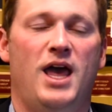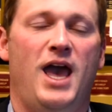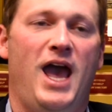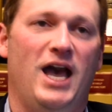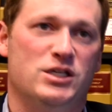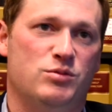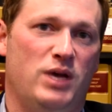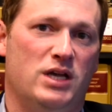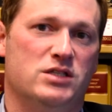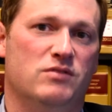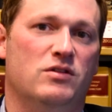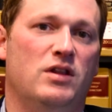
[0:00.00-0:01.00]

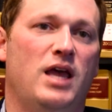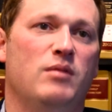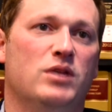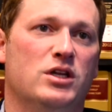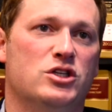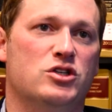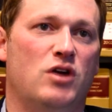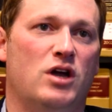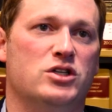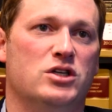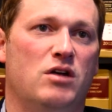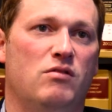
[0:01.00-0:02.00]
aspects of claim
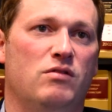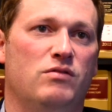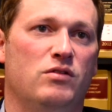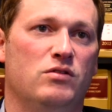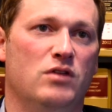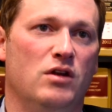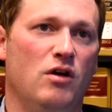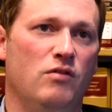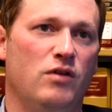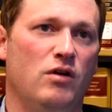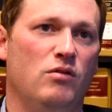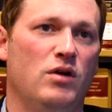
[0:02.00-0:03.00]
construction are reviewed de
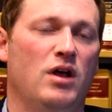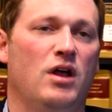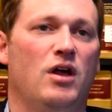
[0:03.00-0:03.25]
novo,